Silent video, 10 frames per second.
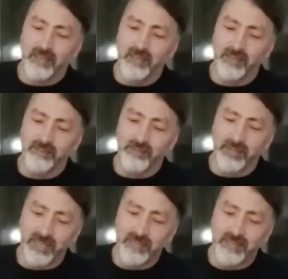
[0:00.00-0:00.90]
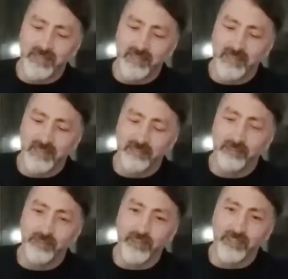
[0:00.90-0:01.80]
Carnival Nights,
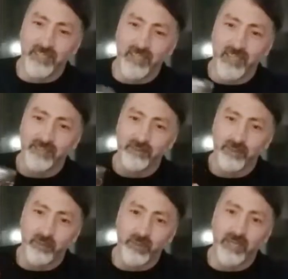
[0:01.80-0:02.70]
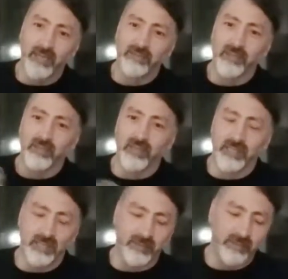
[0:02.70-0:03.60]
referring to the carnival that we have in
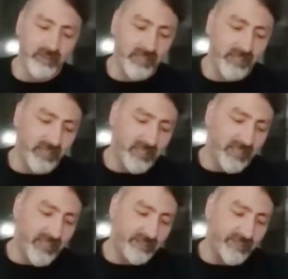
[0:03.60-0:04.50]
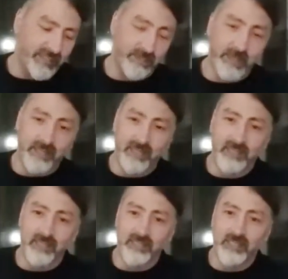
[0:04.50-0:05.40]
Notting Hill, I'd have expected
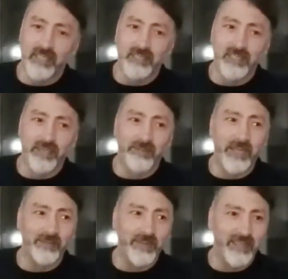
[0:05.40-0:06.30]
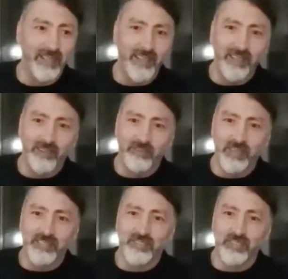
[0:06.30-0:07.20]
it to taste like maybe
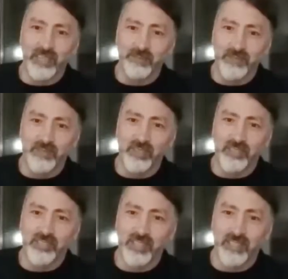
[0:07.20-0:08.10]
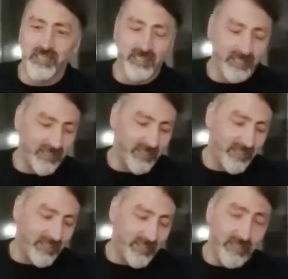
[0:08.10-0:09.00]
red stripe jerk chicken
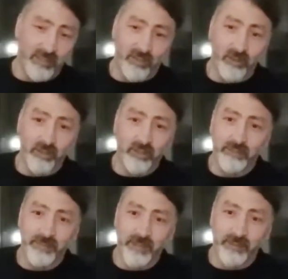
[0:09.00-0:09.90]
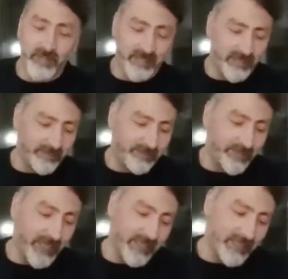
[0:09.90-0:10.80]
and a whole lot of marijuana,
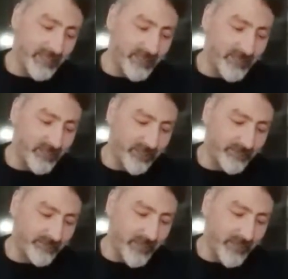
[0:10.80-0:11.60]
but it's not.